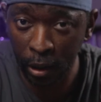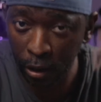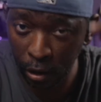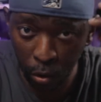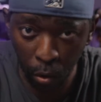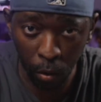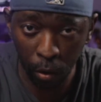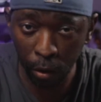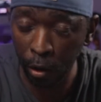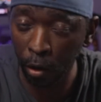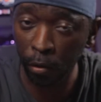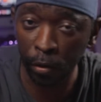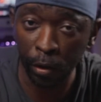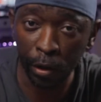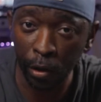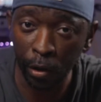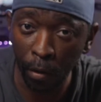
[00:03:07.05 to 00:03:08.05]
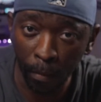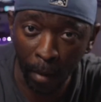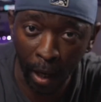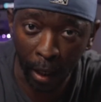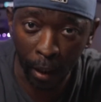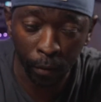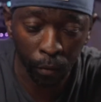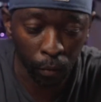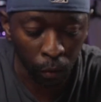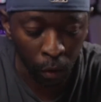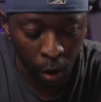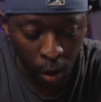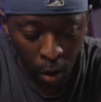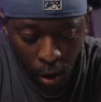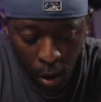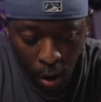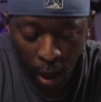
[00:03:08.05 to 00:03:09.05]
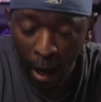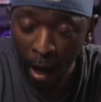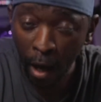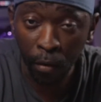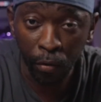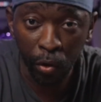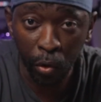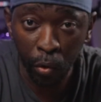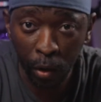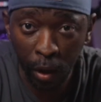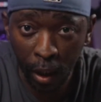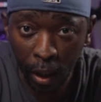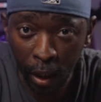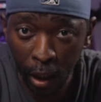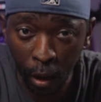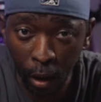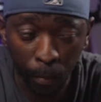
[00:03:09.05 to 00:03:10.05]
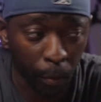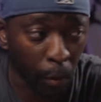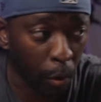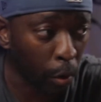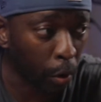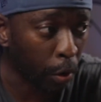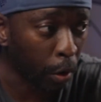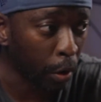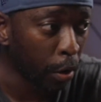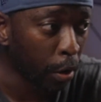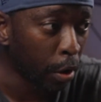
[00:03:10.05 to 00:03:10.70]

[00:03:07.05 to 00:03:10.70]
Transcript: that's going on in your mind, how you can help, or